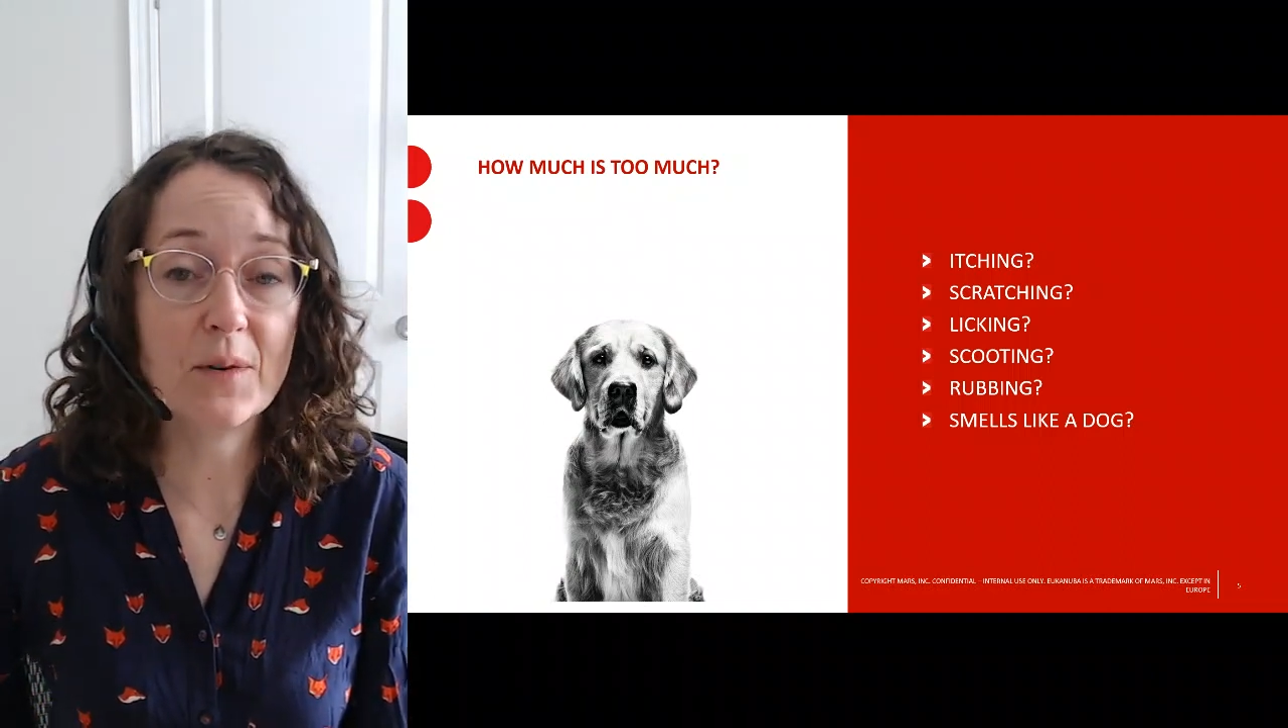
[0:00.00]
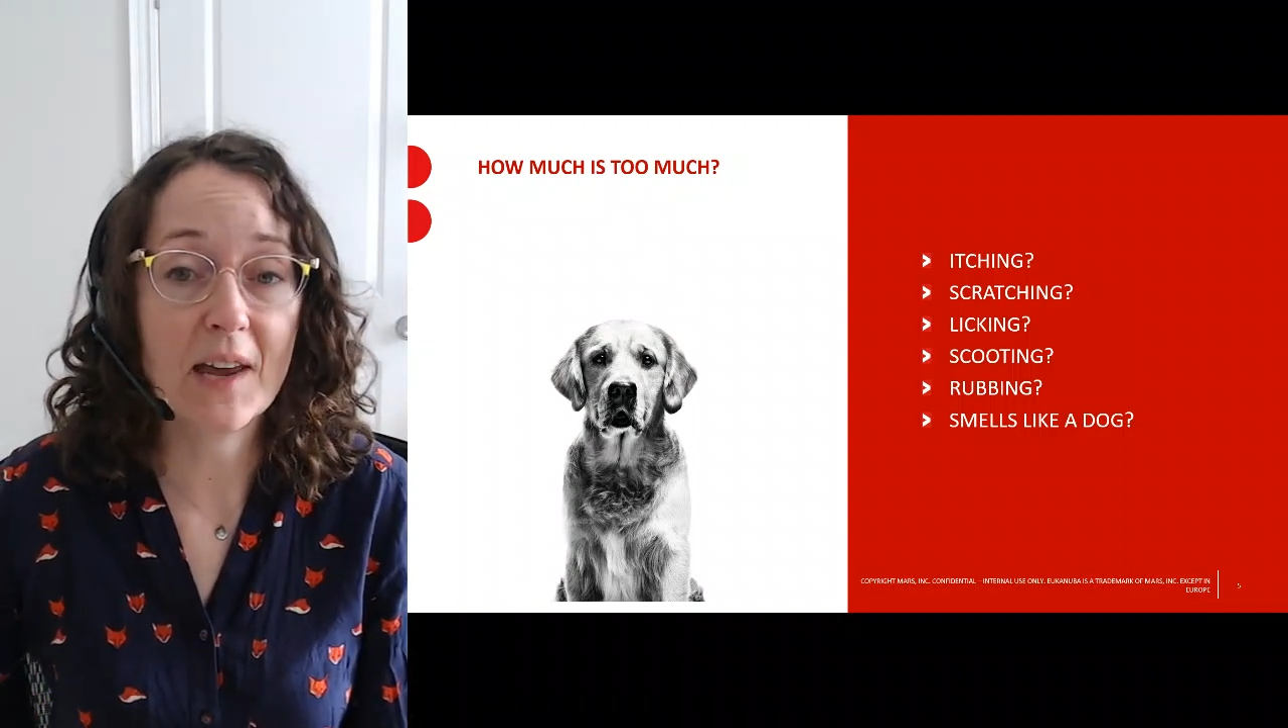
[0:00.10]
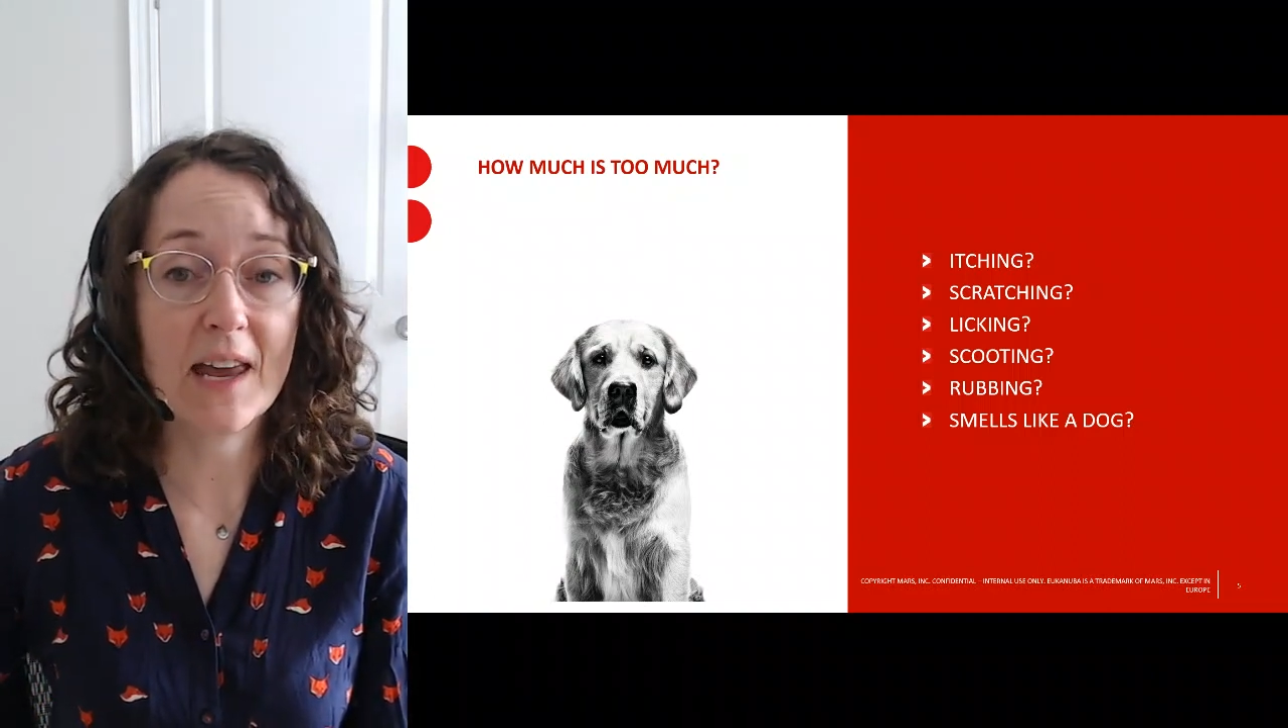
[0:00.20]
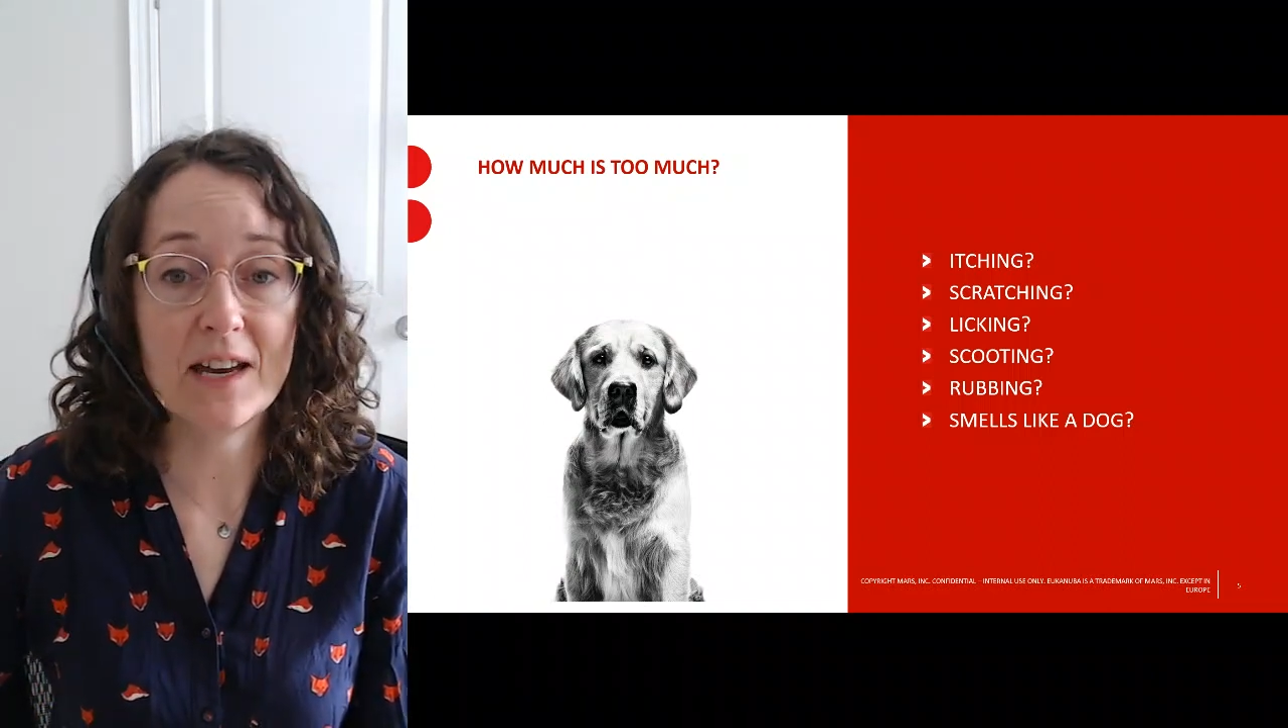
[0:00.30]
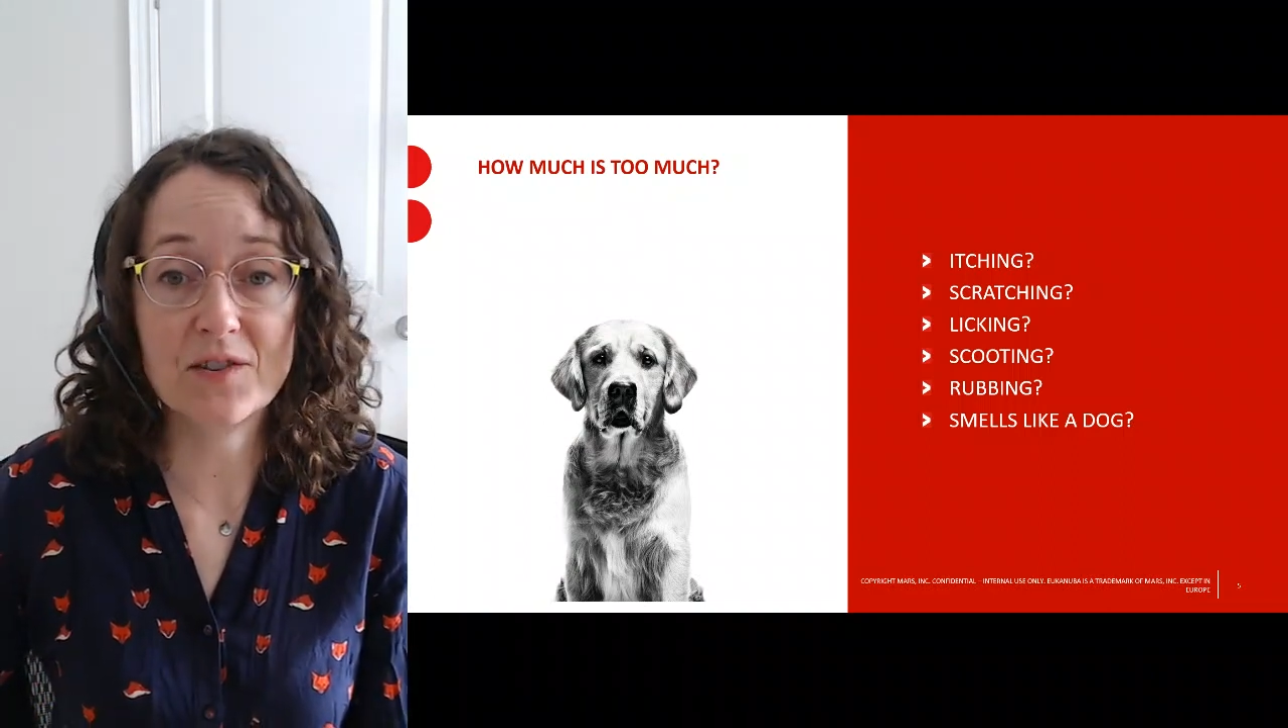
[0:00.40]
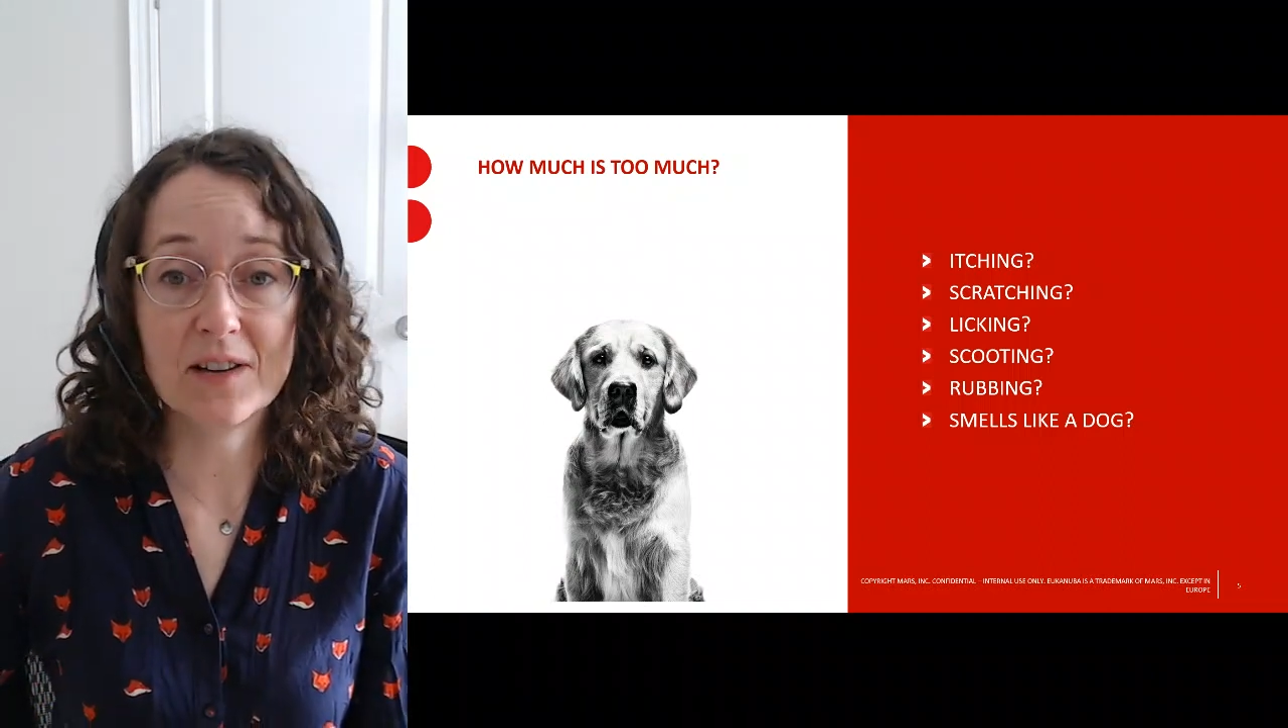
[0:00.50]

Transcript: occasionally